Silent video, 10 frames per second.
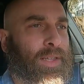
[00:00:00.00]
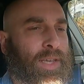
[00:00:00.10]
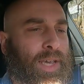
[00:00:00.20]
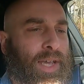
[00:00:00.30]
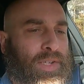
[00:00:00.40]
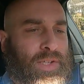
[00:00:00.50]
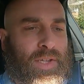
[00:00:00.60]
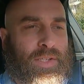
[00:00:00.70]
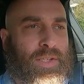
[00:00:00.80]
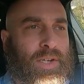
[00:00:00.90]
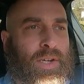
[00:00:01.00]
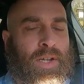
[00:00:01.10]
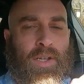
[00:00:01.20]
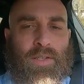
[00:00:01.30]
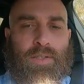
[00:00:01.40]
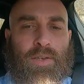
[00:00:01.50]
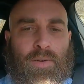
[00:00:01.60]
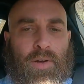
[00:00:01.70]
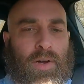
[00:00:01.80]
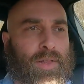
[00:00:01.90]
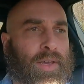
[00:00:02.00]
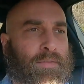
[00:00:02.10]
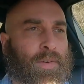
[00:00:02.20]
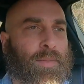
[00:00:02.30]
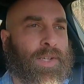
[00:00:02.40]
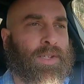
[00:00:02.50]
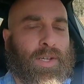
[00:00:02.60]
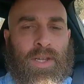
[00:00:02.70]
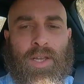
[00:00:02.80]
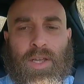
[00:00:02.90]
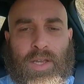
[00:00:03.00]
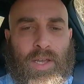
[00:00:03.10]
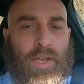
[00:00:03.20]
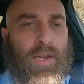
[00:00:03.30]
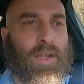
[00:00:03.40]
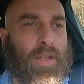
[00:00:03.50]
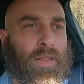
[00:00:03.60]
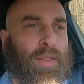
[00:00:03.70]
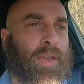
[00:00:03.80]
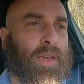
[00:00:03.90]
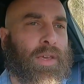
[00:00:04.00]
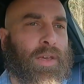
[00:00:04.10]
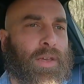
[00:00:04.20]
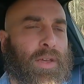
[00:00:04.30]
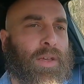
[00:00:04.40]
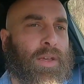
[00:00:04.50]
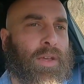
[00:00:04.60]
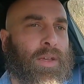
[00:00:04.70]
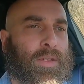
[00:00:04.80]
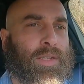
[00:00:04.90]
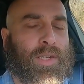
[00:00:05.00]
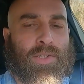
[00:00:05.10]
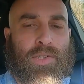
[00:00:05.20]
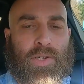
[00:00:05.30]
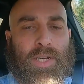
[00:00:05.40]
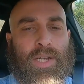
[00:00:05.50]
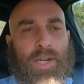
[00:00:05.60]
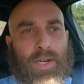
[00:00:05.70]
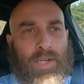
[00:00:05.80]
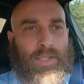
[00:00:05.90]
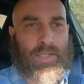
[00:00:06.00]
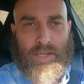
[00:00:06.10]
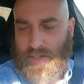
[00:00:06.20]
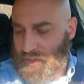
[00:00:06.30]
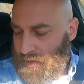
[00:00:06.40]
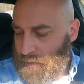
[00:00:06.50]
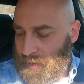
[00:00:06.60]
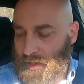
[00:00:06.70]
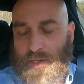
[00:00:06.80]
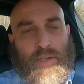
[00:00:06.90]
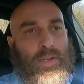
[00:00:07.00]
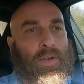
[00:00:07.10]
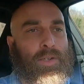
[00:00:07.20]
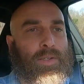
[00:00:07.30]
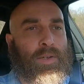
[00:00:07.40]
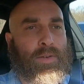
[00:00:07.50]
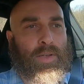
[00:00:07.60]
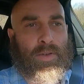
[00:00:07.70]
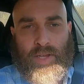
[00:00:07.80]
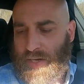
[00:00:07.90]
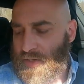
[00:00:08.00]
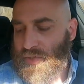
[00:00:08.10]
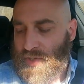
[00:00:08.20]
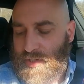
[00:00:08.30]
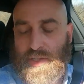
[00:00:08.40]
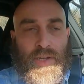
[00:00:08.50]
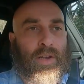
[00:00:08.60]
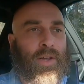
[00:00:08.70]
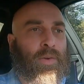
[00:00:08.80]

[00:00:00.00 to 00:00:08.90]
in the gauge cluster to all the information in the touchscreen here. It is touch, but also you can adjust it